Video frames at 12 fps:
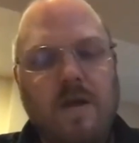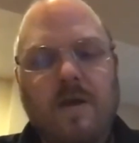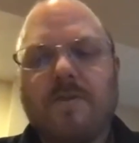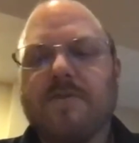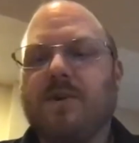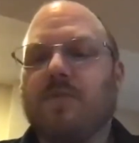
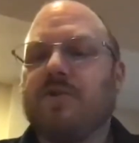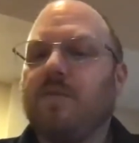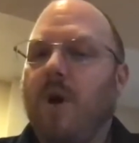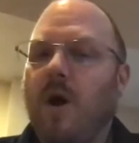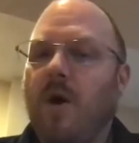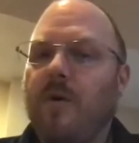So
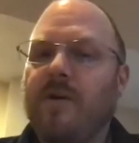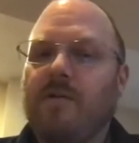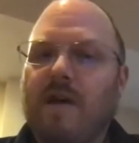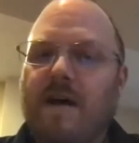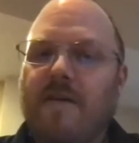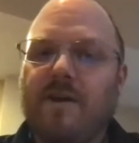tomorrow at
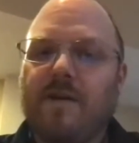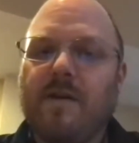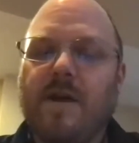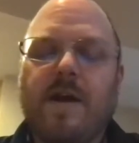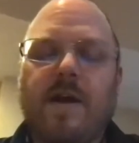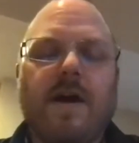11,
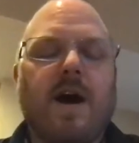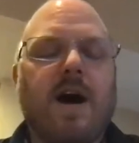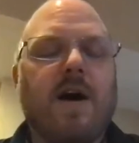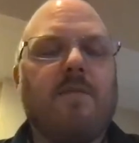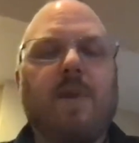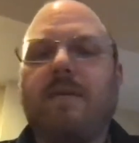
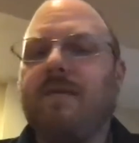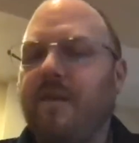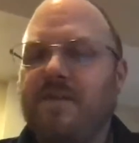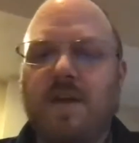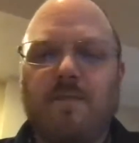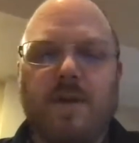maybe
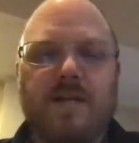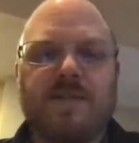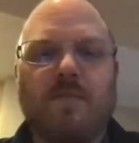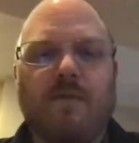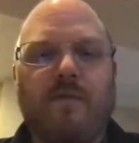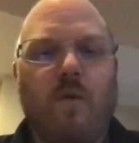15 minutes
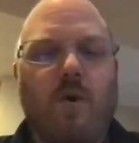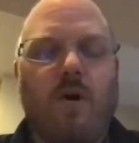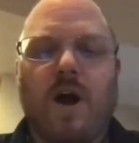before,